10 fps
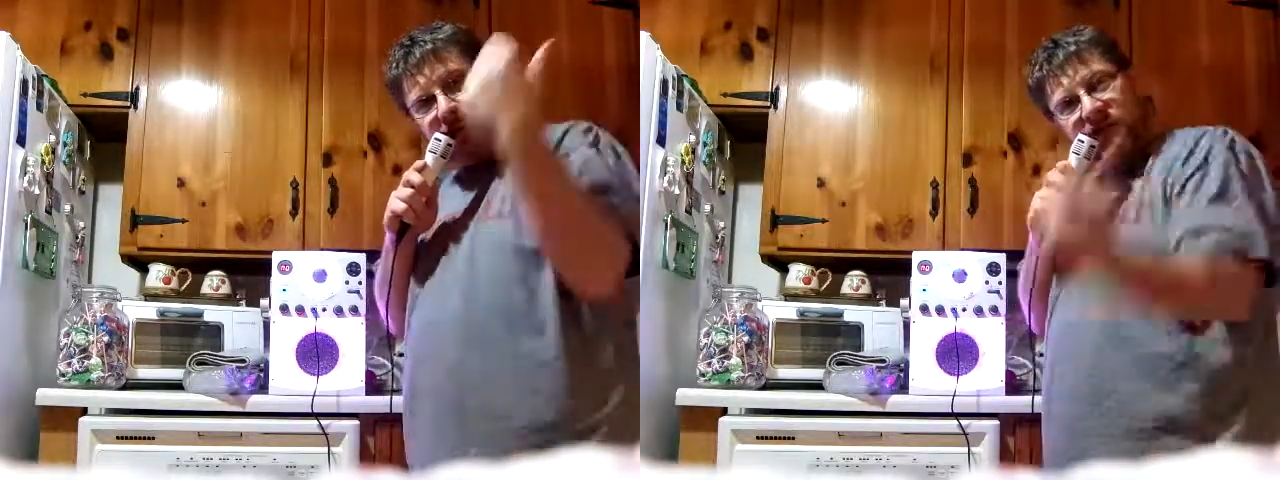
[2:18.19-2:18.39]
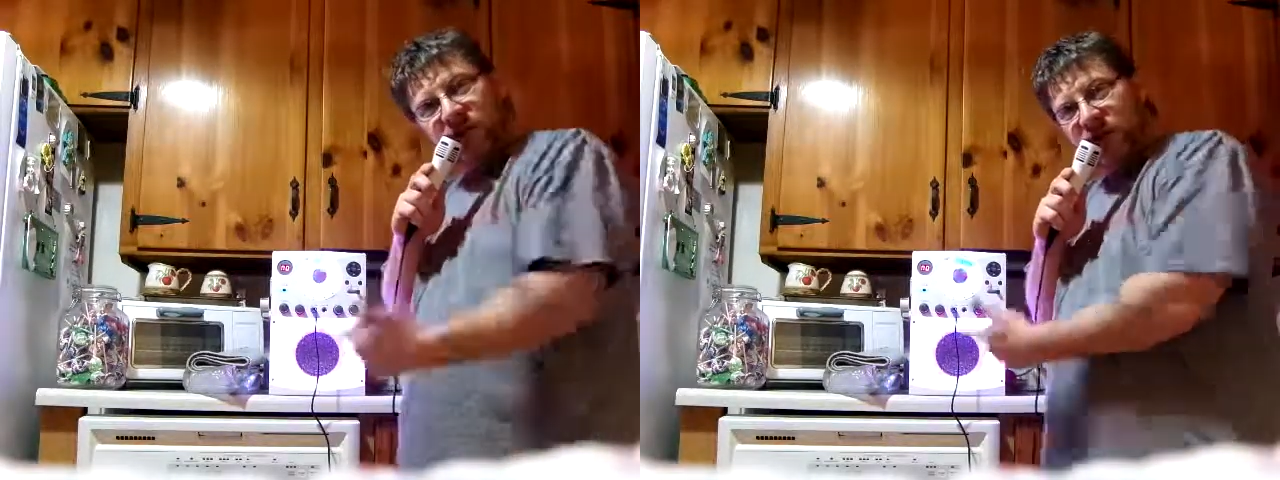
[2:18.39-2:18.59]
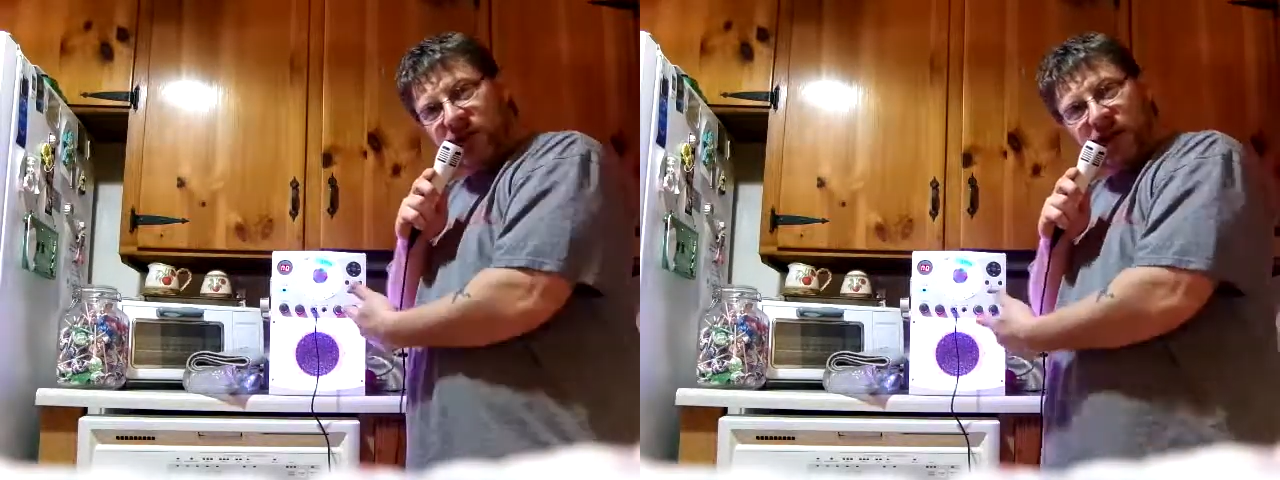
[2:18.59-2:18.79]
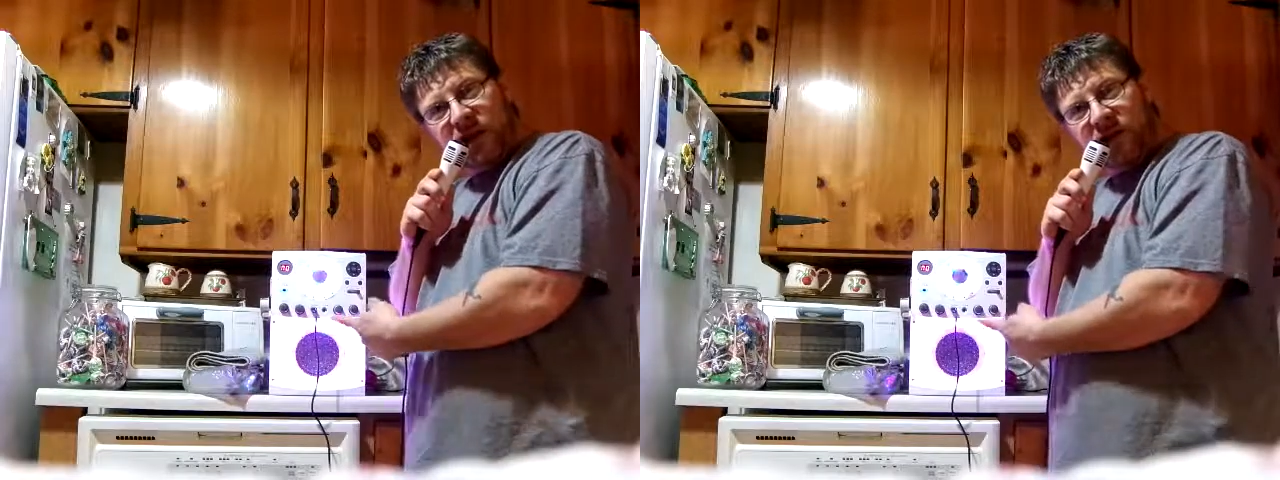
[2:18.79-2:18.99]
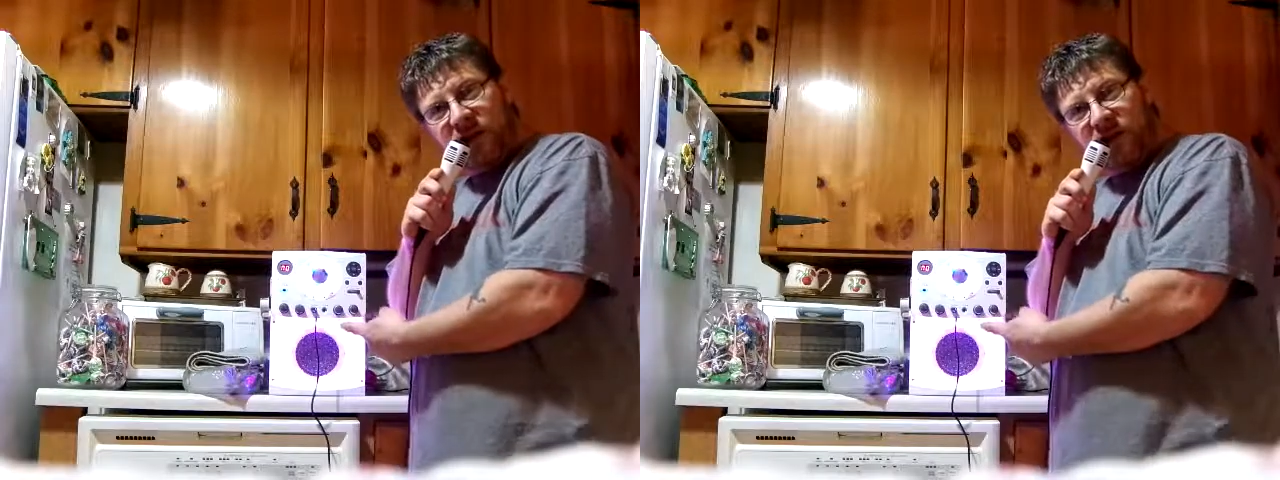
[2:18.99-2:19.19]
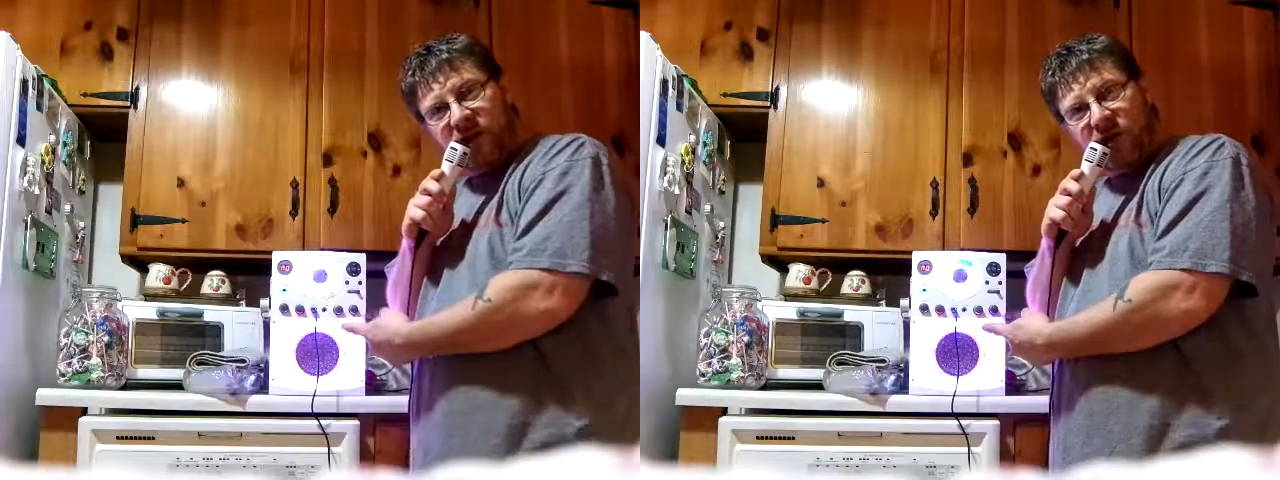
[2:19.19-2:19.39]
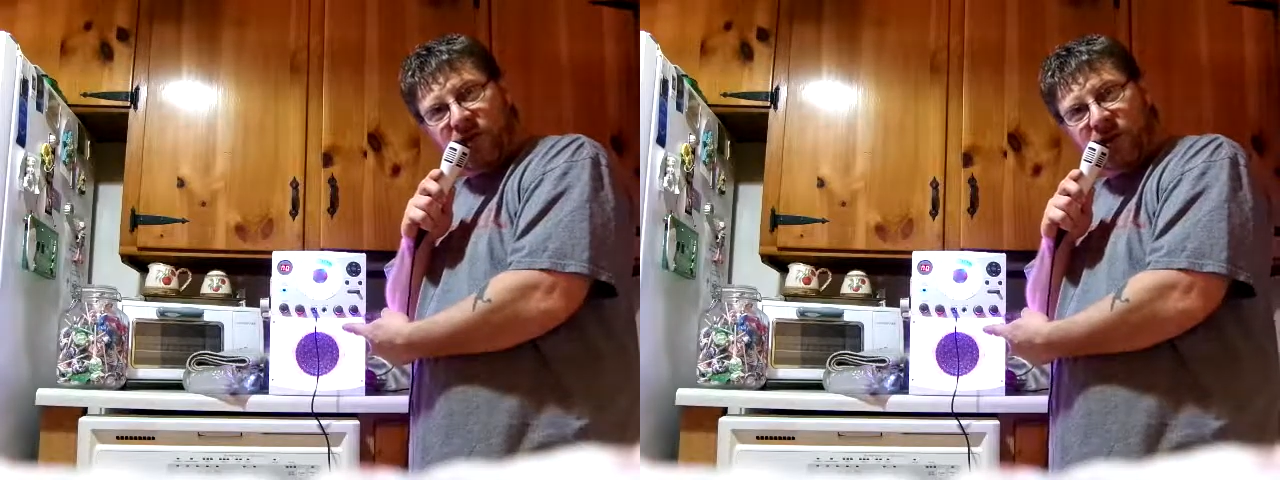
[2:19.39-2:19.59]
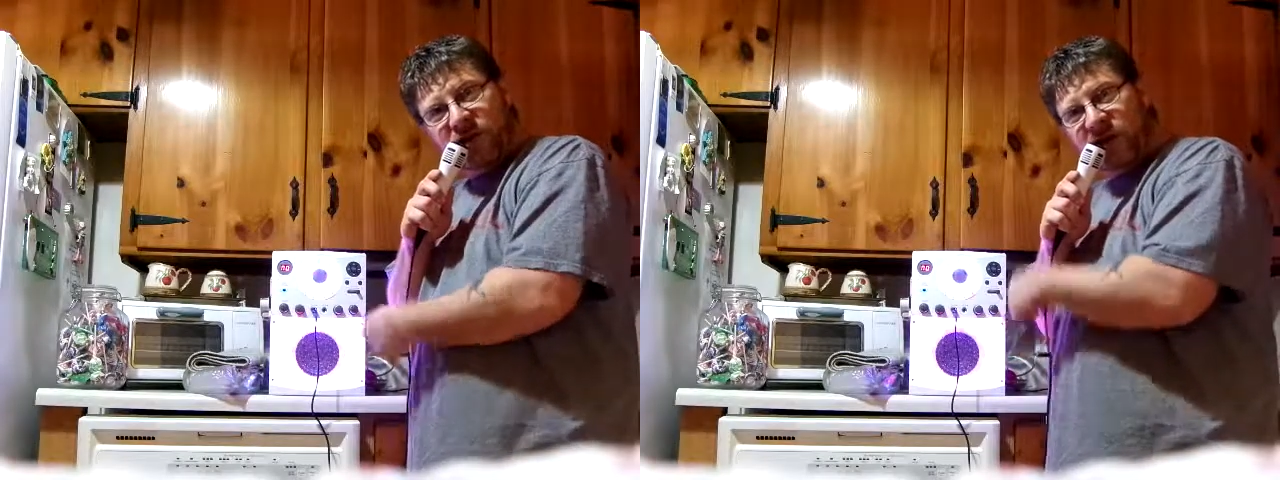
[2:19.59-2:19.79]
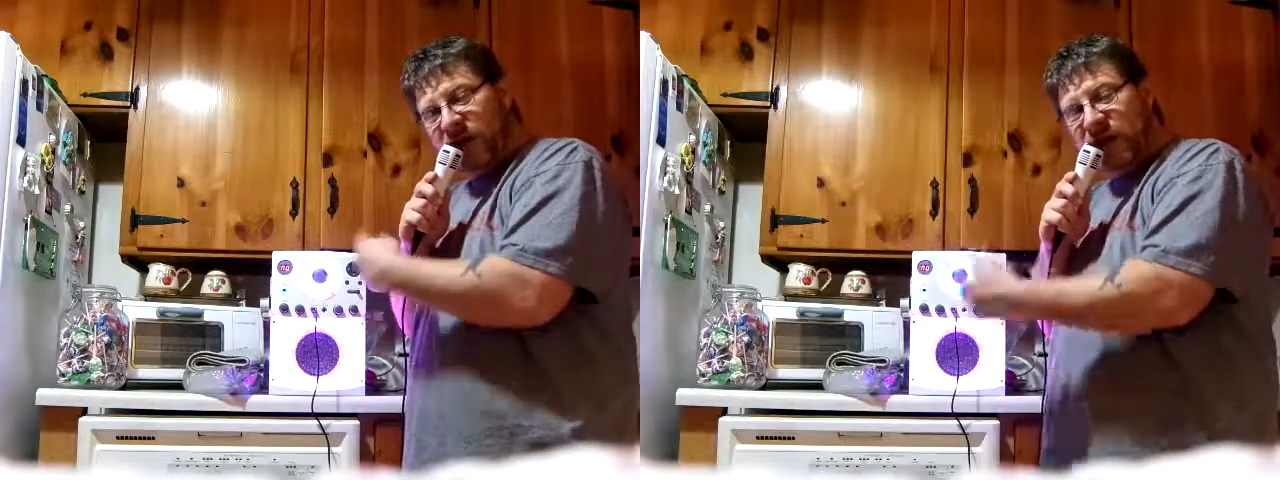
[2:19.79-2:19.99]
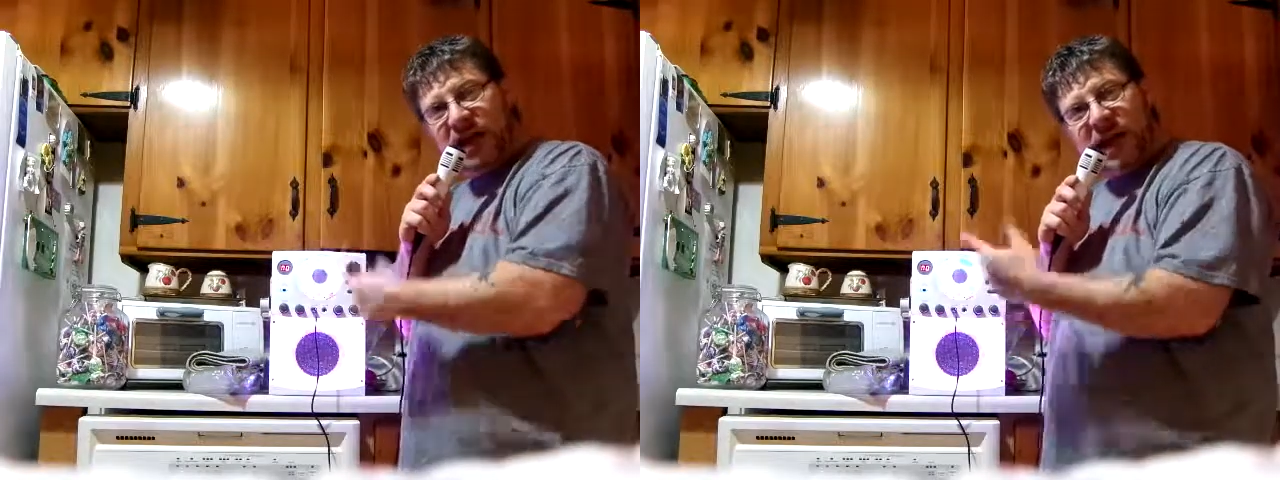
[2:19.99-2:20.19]
just like this karaoke machine,
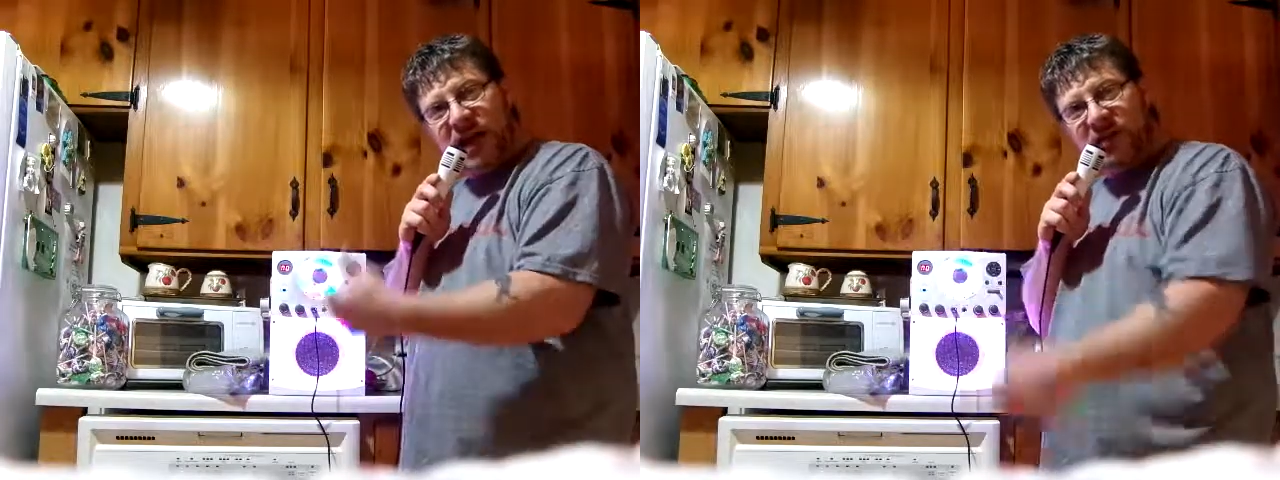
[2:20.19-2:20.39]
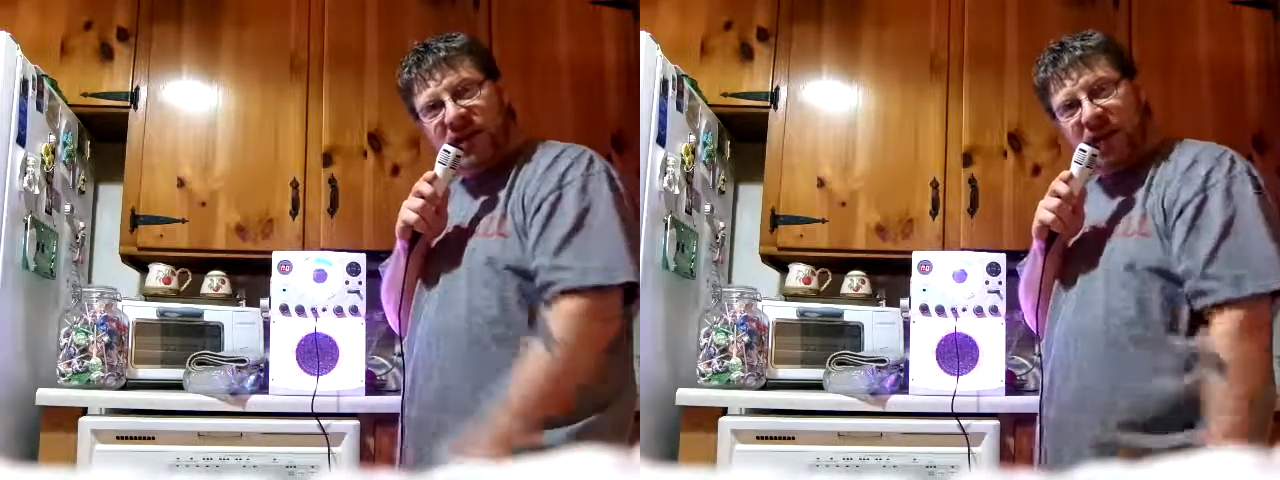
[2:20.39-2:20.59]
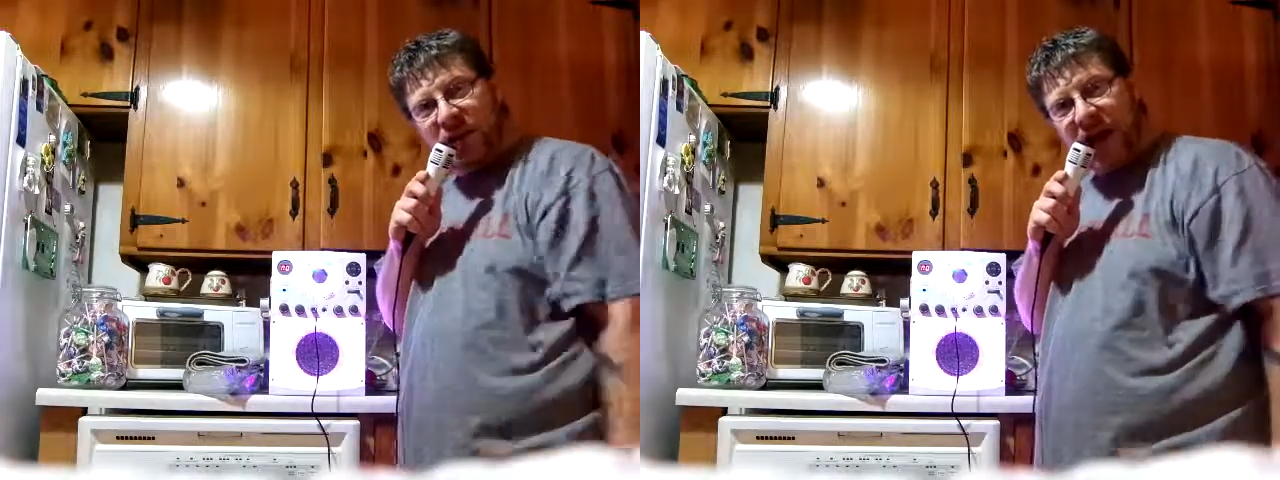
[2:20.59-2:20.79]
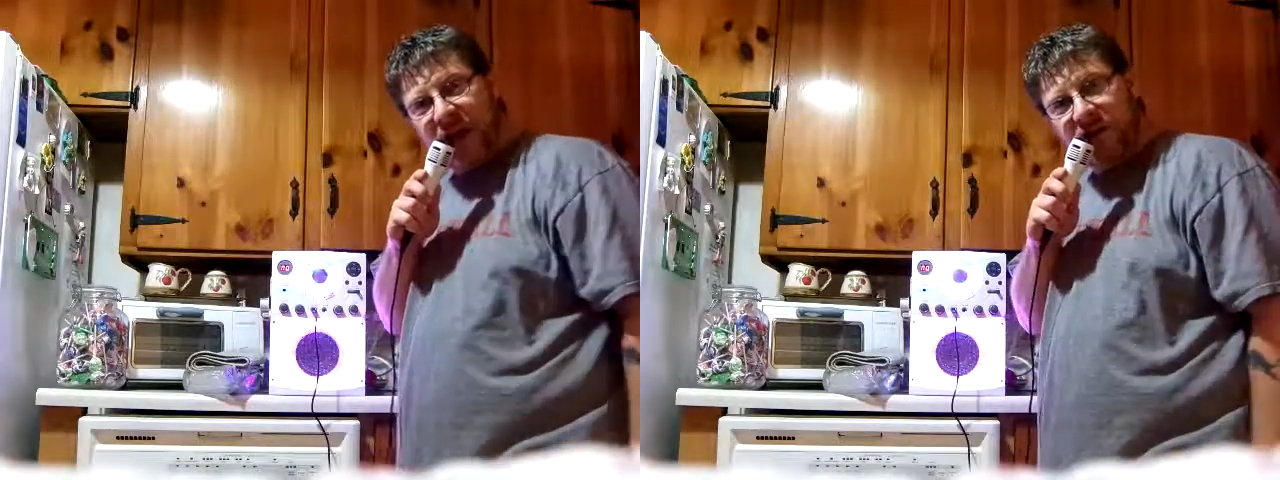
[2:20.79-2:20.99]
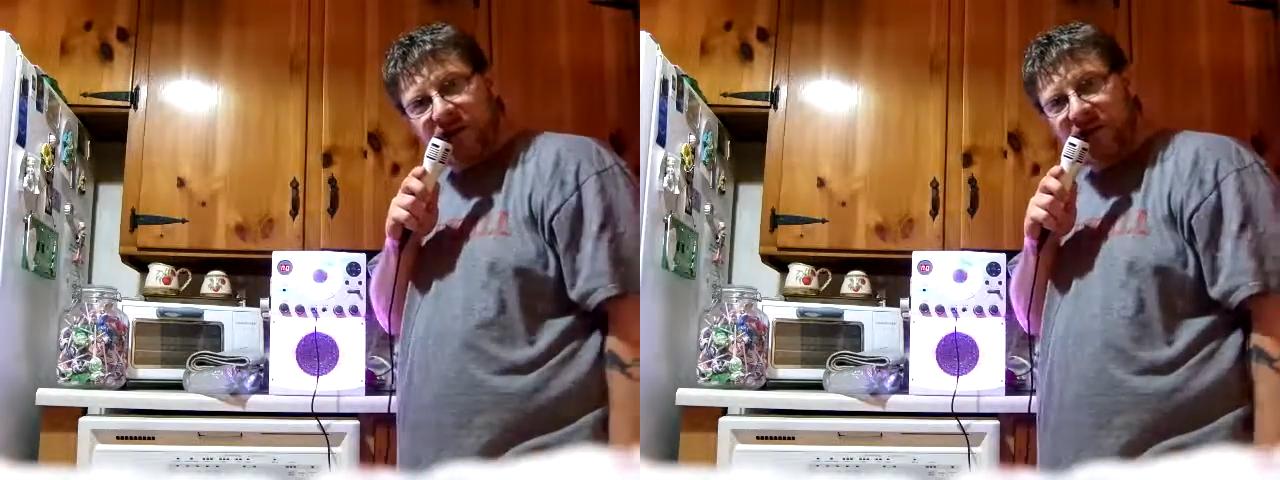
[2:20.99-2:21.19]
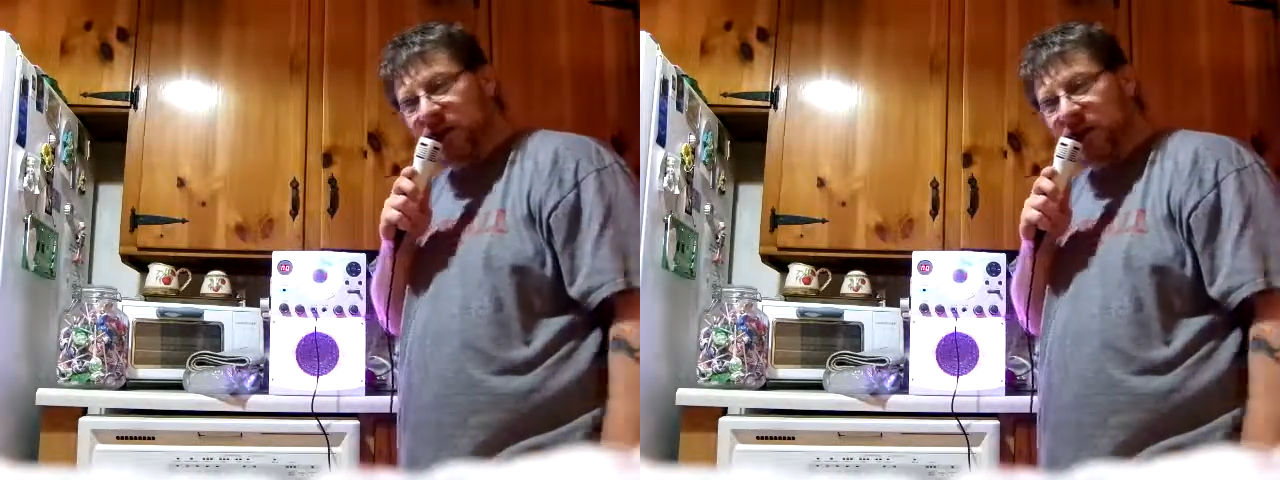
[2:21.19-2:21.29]
lights, camera, action.